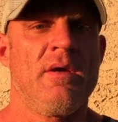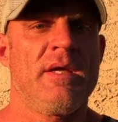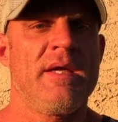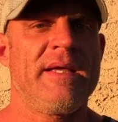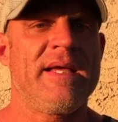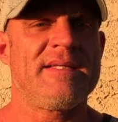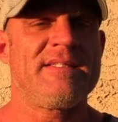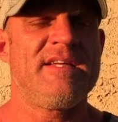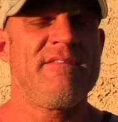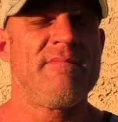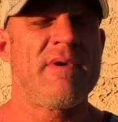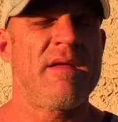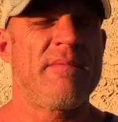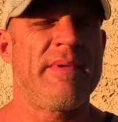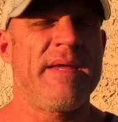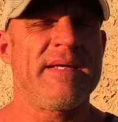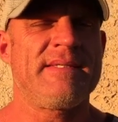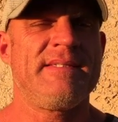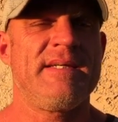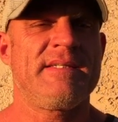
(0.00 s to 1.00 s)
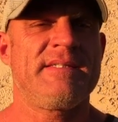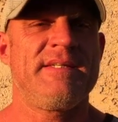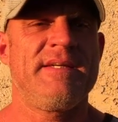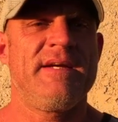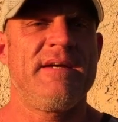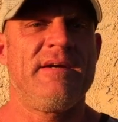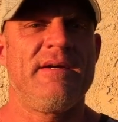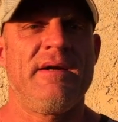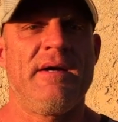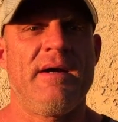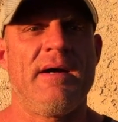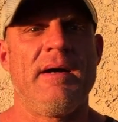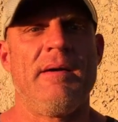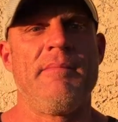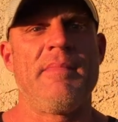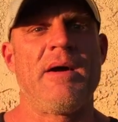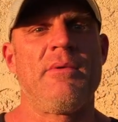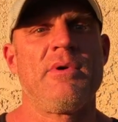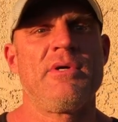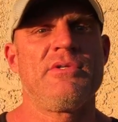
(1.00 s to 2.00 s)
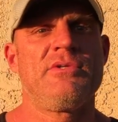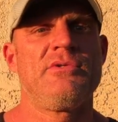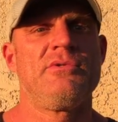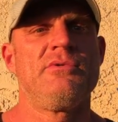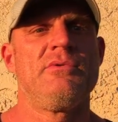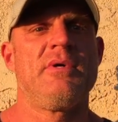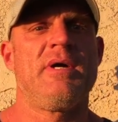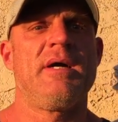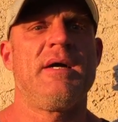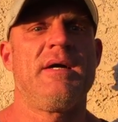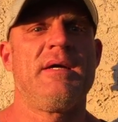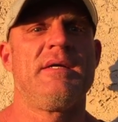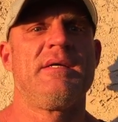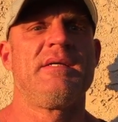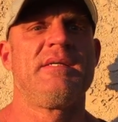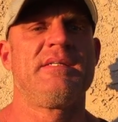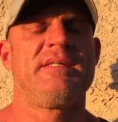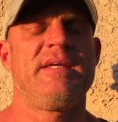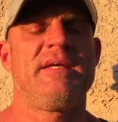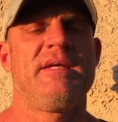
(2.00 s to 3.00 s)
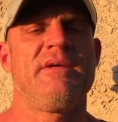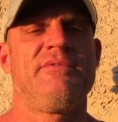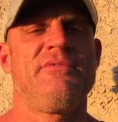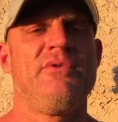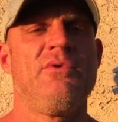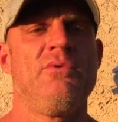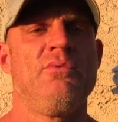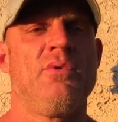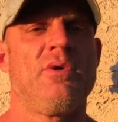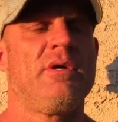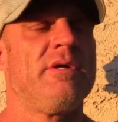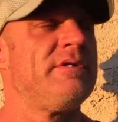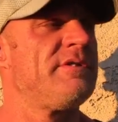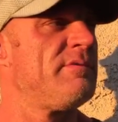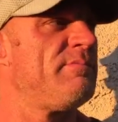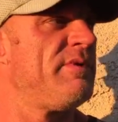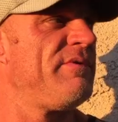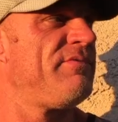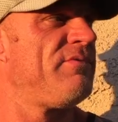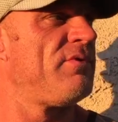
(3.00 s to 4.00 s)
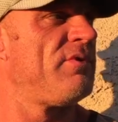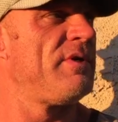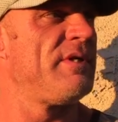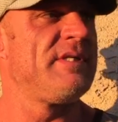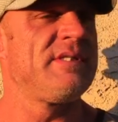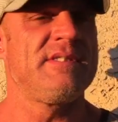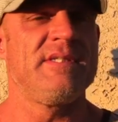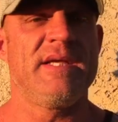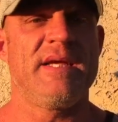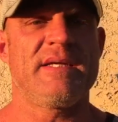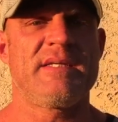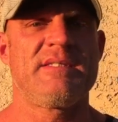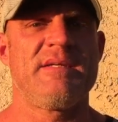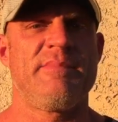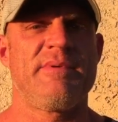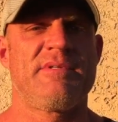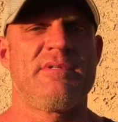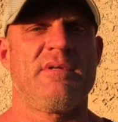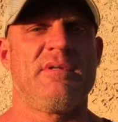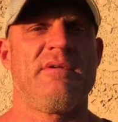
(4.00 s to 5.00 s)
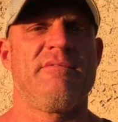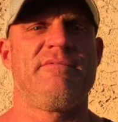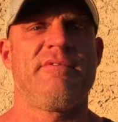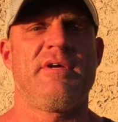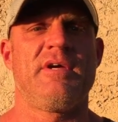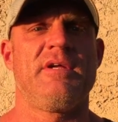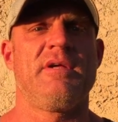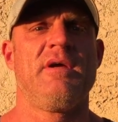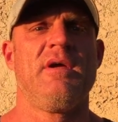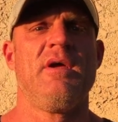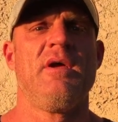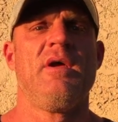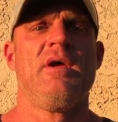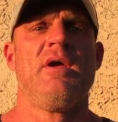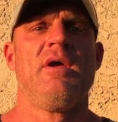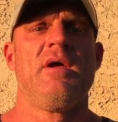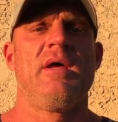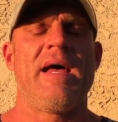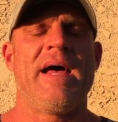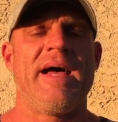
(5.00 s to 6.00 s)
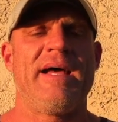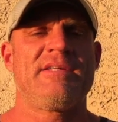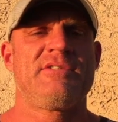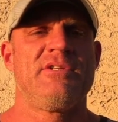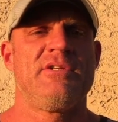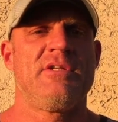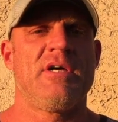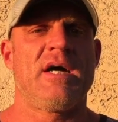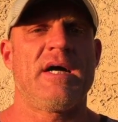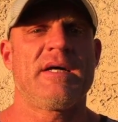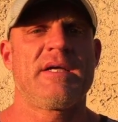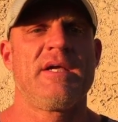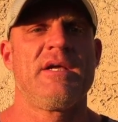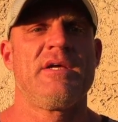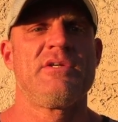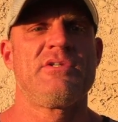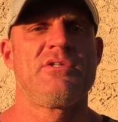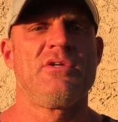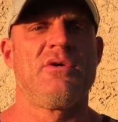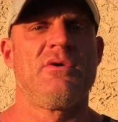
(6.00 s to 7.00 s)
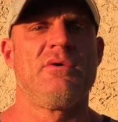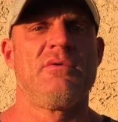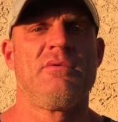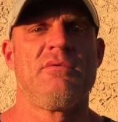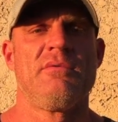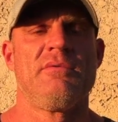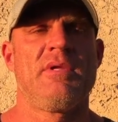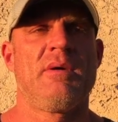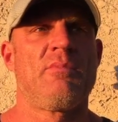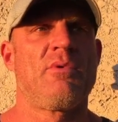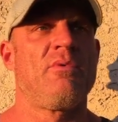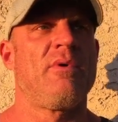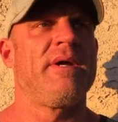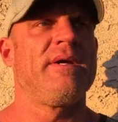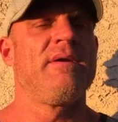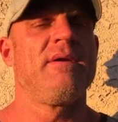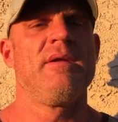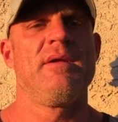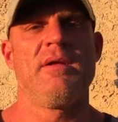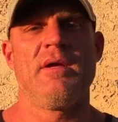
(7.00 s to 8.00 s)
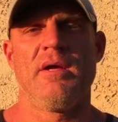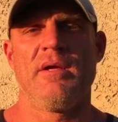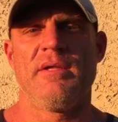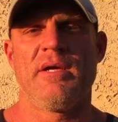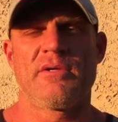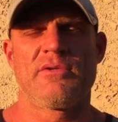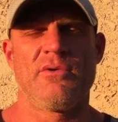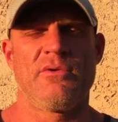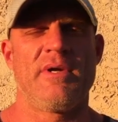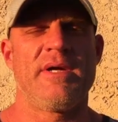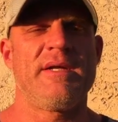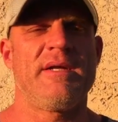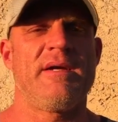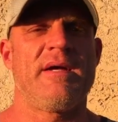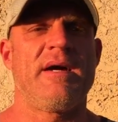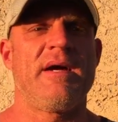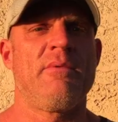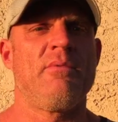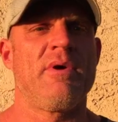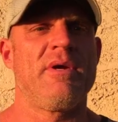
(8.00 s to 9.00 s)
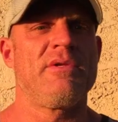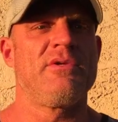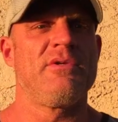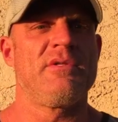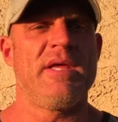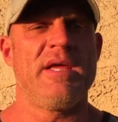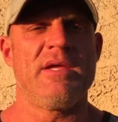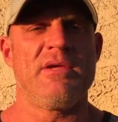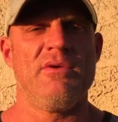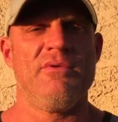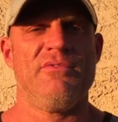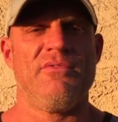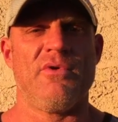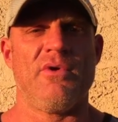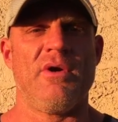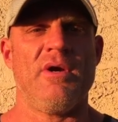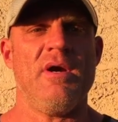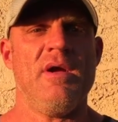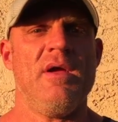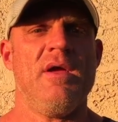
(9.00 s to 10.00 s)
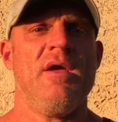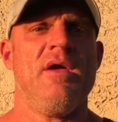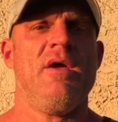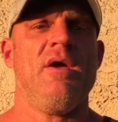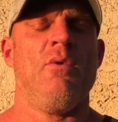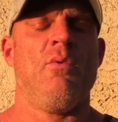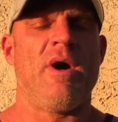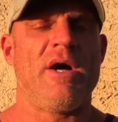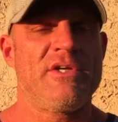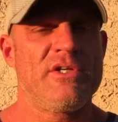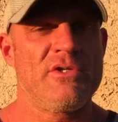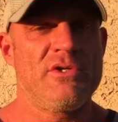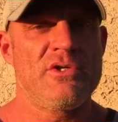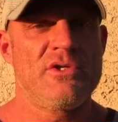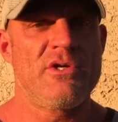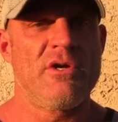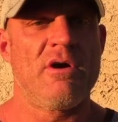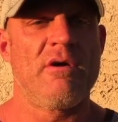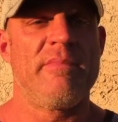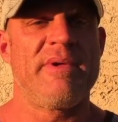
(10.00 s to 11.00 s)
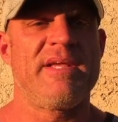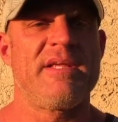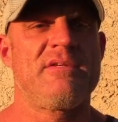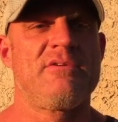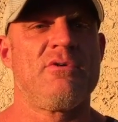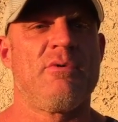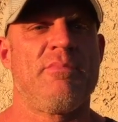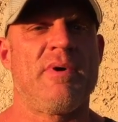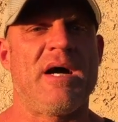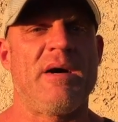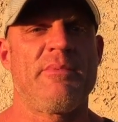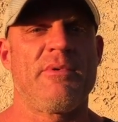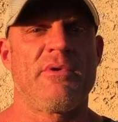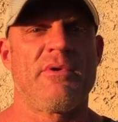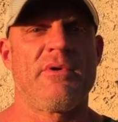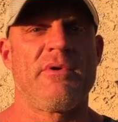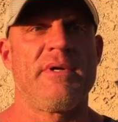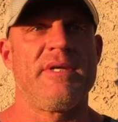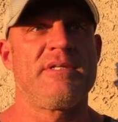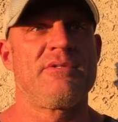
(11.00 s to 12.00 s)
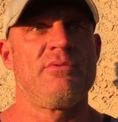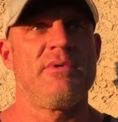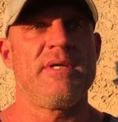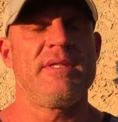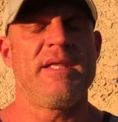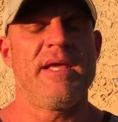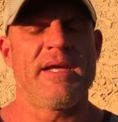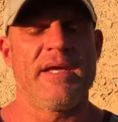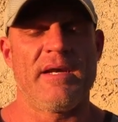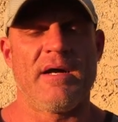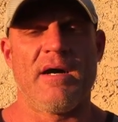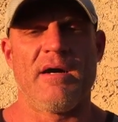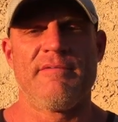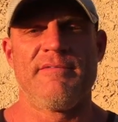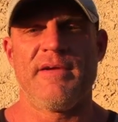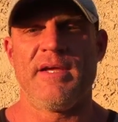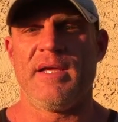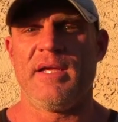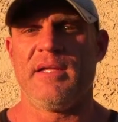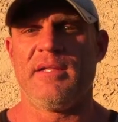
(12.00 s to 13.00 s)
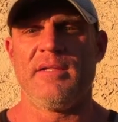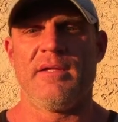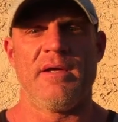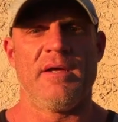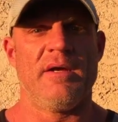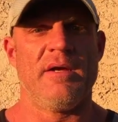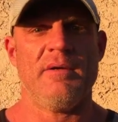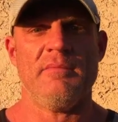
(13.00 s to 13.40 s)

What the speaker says: Hey guys, Dave Mad Max 6 here. I want to say a few words before this next episode of Ask the Doc. So, number one, Dr. Ren and I wanted to thank you for watching the show, make it so popular. It's really taken off, and